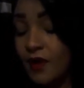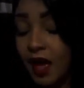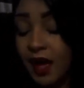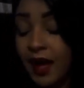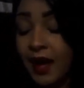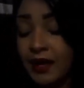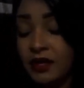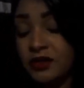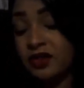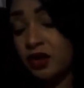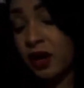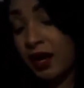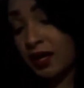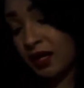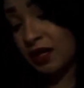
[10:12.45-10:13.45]
I had a
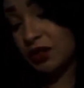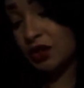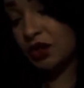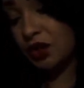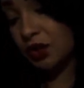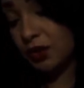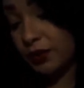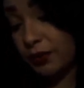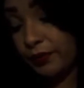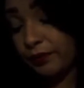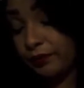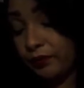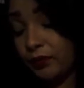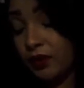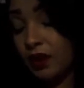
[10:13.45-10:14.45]
drain in too.
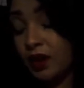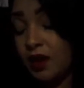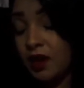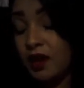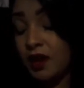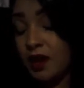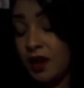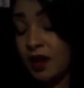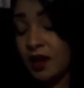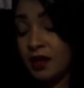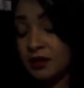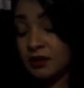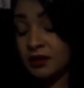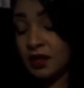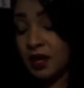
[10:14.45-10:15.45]

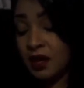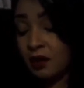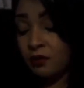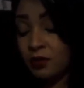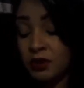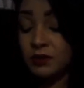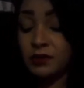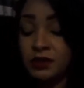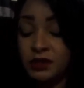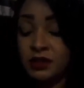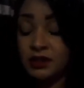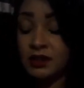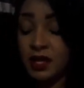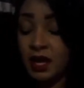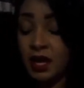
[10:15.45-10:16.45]
And um, which was
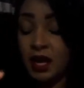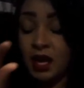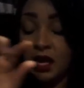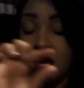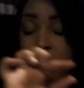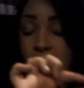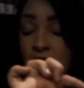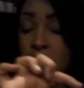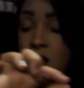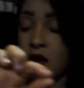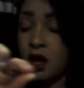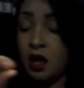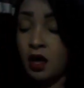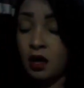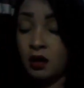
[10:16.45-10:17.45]
just like a
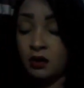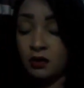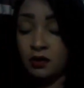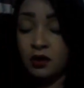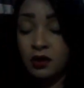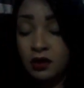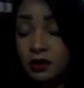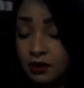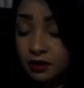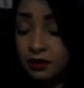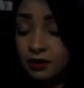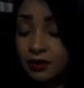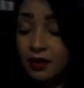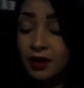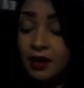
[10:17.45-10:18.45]
long,
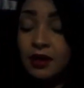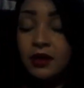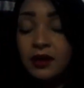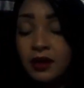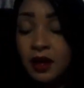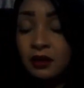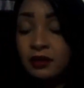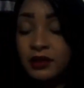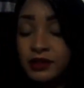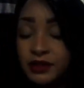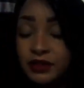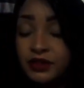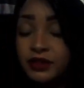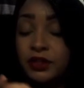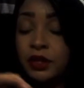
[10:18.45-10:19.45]
the
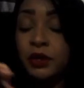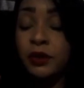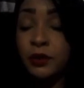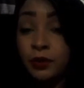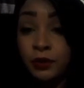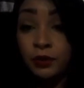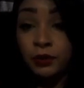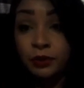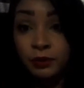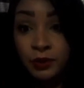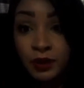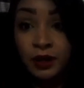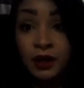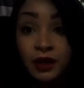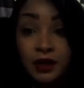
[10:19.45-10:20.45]
longest tube
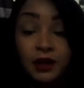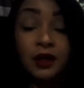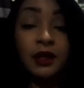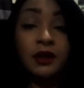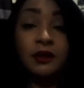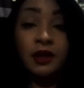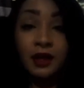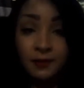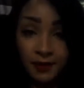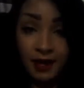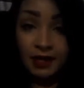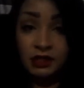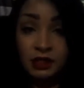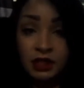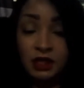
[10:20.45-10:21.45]
that you could
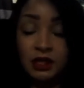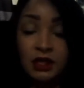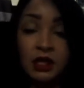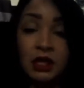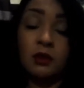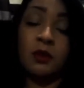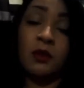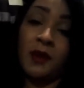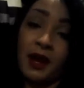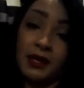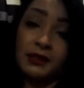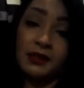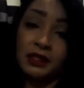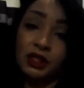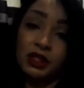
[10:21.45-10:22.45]
imagine where my
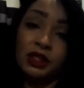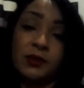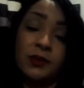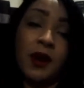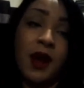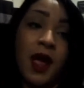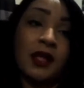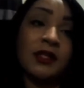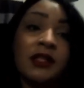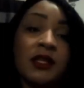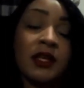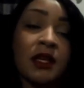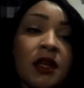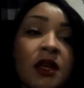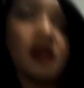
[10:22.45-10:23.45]
incisions were at
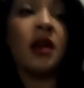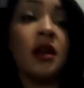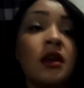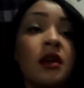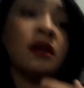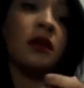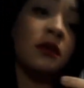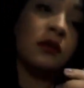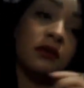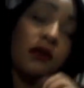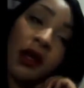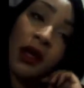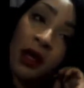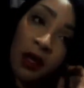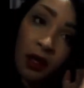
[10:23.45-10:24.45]

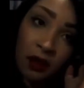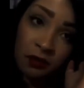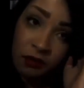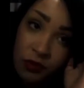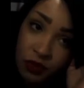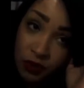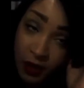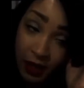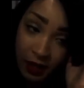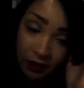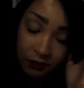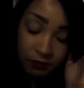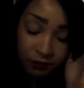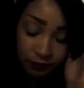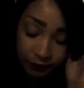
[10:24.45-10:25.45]
to um, drain